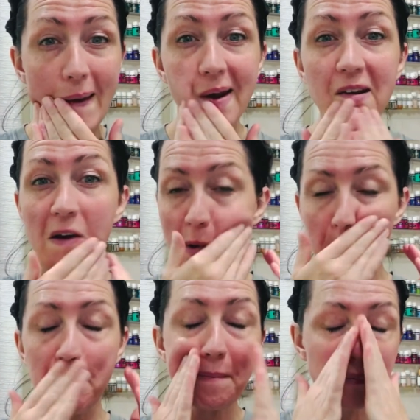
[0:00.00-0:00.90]
So
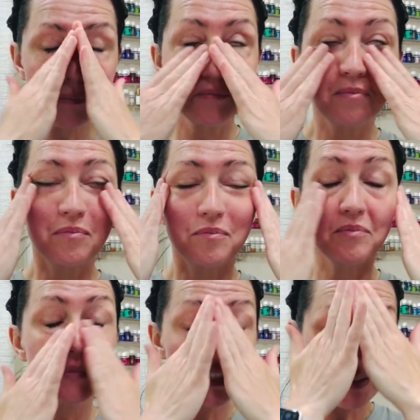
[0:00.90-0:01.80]

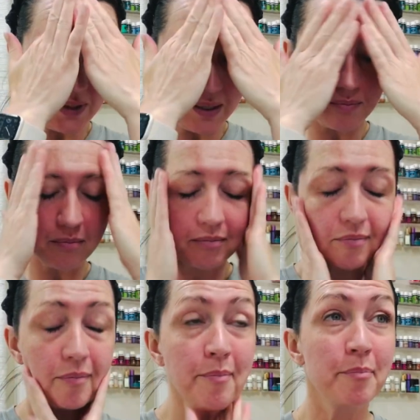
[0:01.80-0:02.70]
that's what I'm
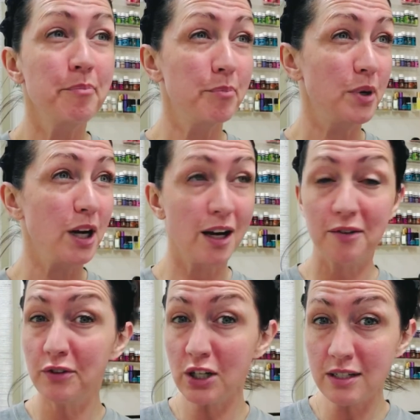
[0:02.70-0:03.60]
putting on
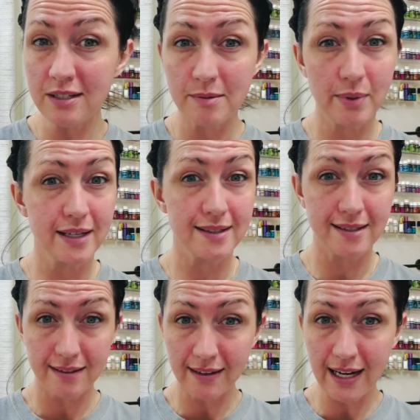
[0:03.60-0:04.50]
first because
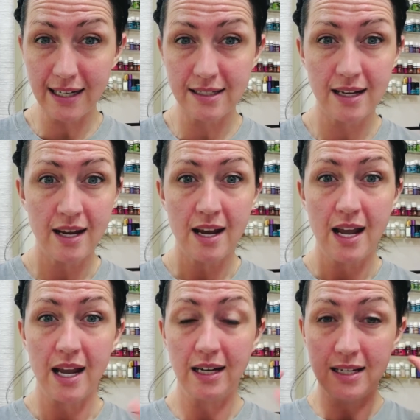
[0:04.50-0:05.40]
it's light
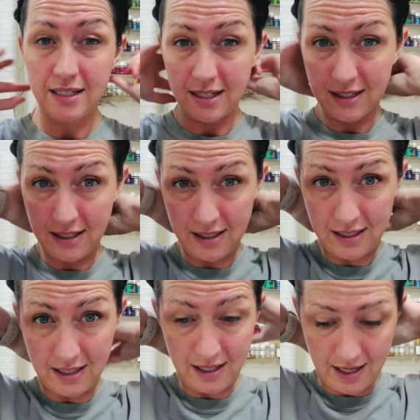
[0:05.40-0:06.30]
and it
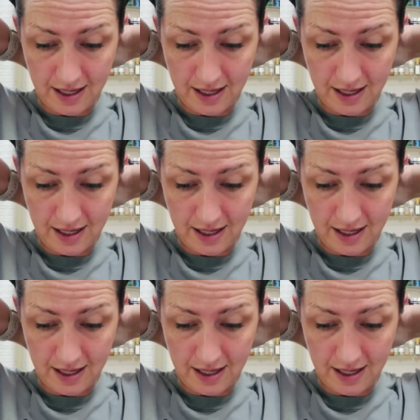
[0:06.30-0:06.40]
doesn't